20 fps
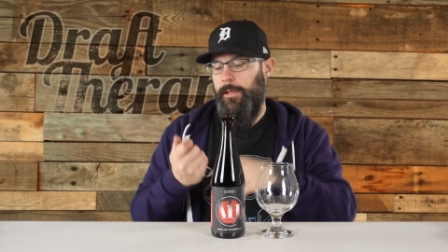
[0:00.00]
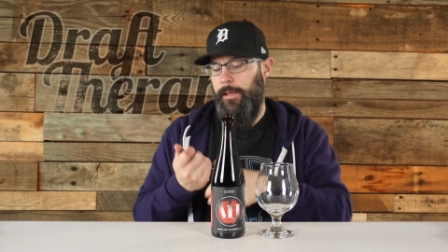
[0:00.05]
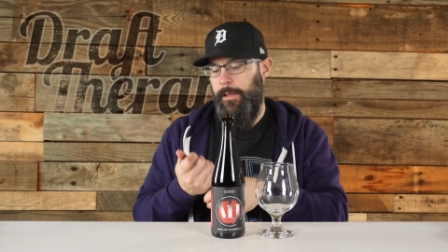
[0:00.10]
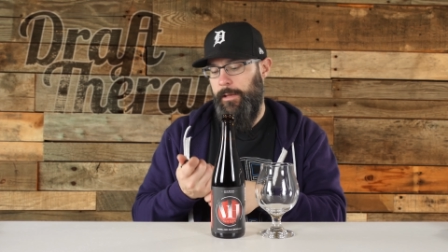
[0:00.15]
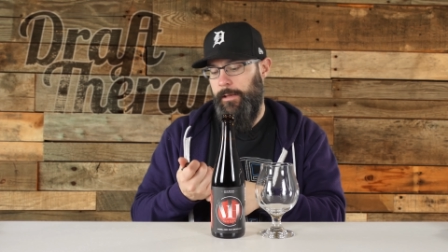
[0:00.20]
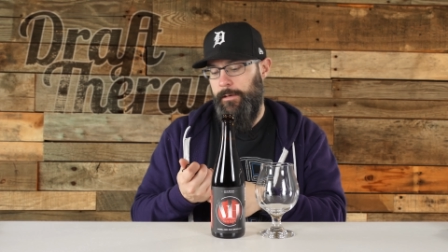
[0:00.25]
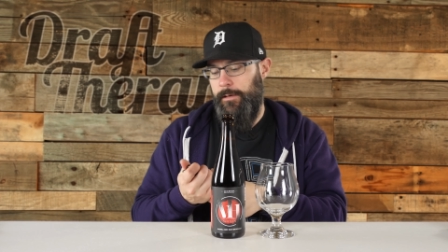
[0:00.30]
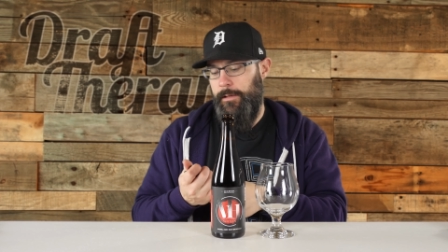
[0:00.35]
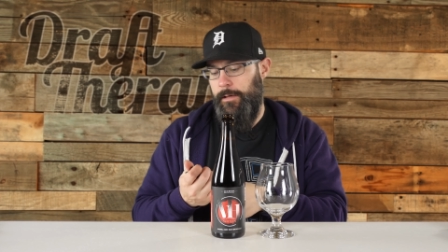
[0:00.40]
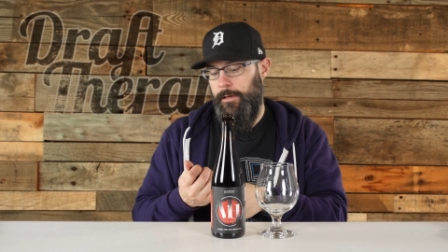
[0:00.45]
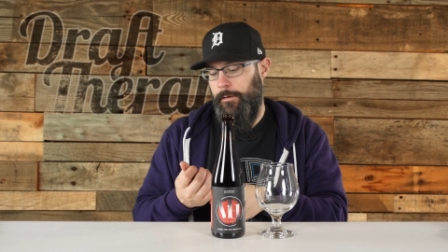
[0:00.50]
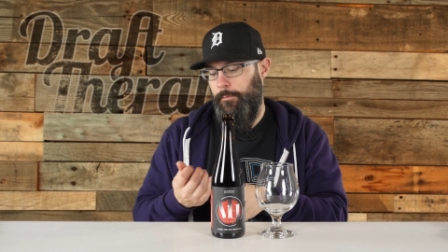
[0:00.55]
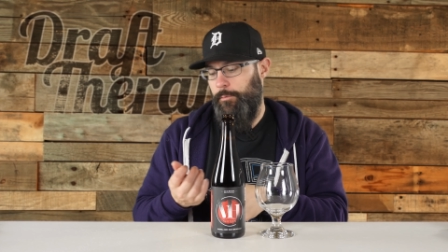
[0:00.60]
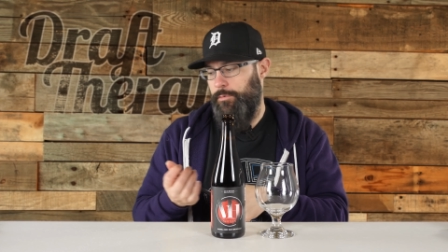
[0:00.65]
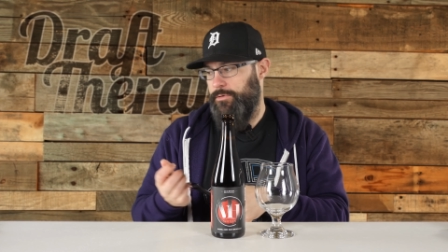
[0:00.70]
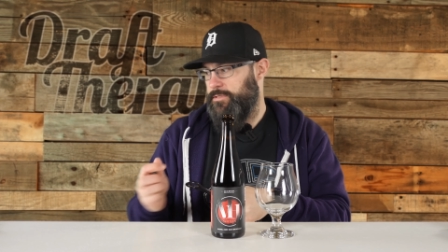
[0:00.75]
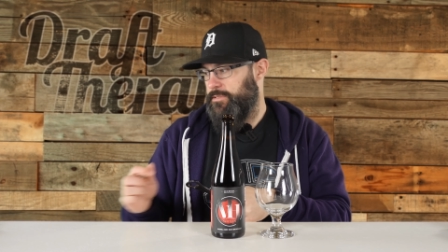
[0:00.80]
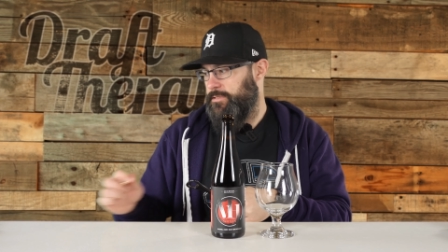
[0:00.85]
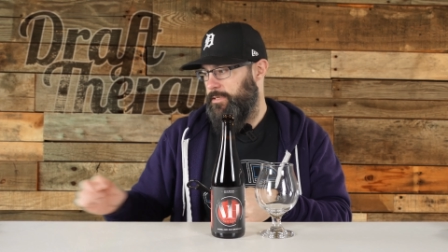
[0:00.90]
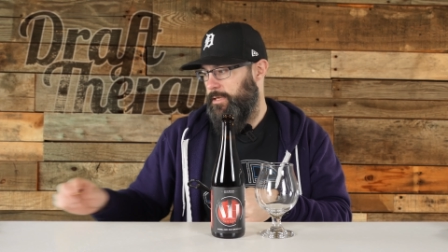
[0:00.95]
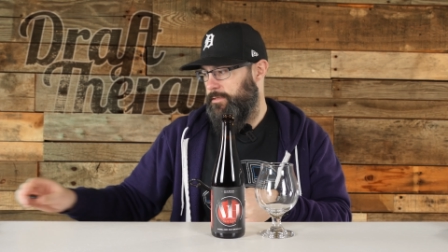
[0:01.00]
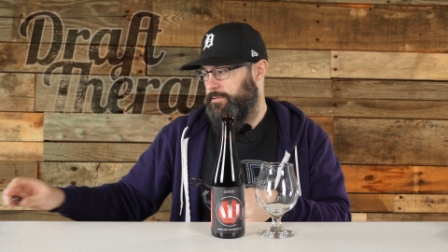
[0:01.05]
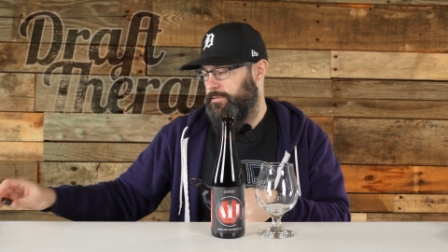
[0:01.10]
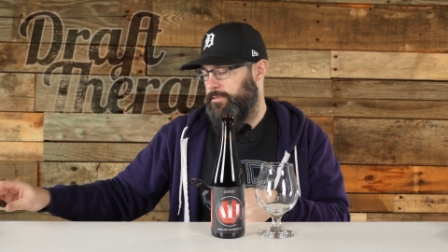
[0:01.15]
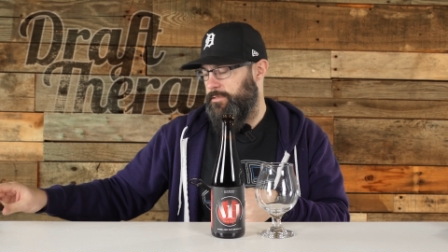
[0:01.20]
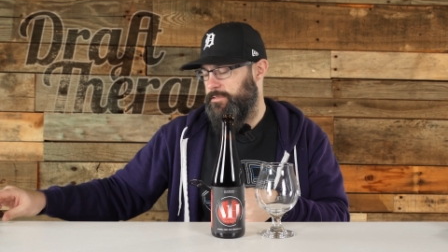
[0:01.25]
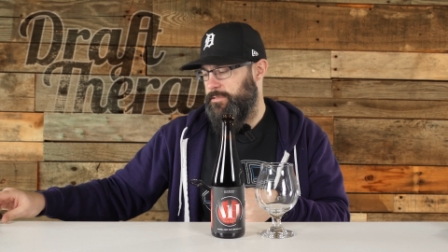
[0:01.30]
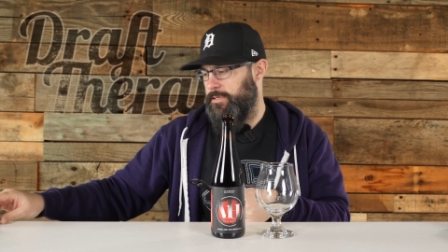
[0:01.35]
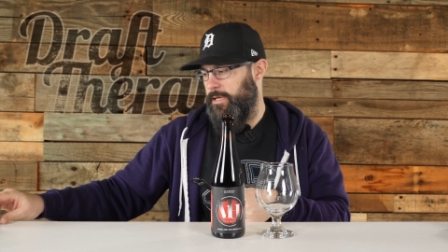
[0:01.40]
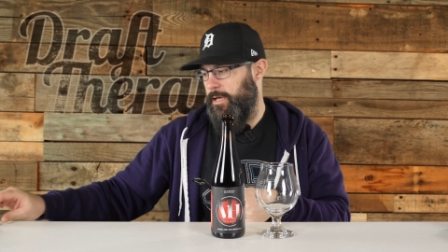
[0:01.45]
And uh, we'll set it
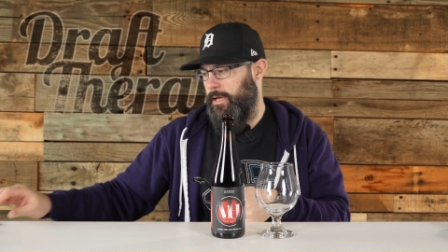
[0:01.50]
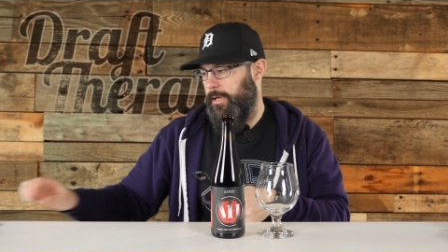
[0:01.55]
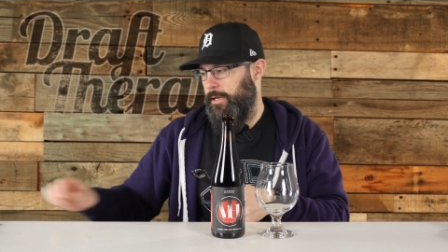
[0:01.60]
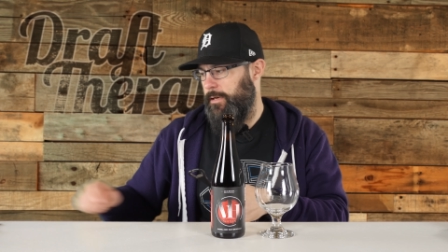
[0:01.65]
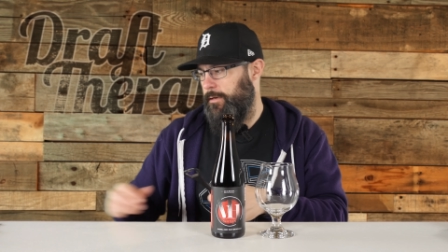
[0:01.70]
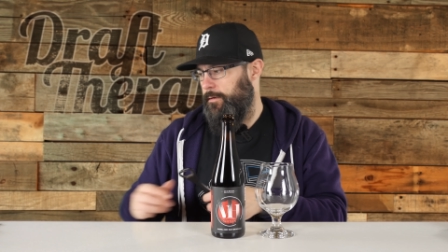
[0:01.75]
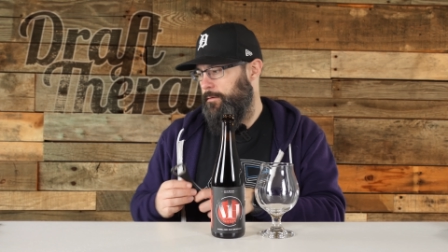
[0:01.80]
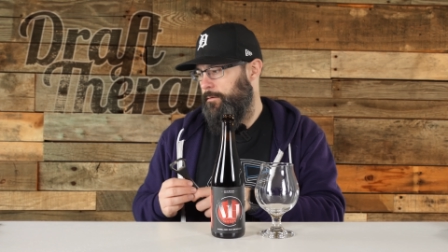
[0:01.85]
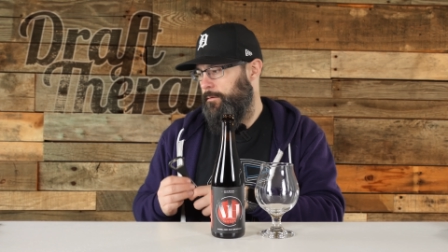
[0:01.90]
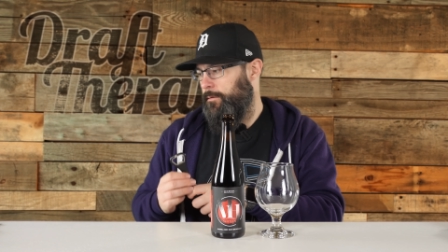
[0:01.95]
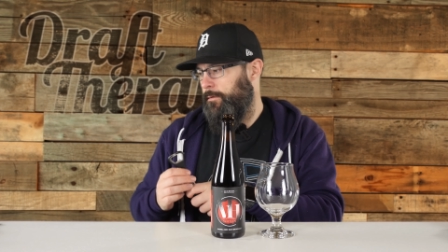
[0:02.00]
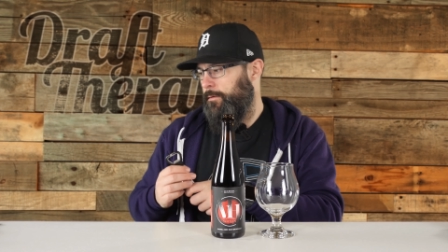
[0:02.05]
to the side.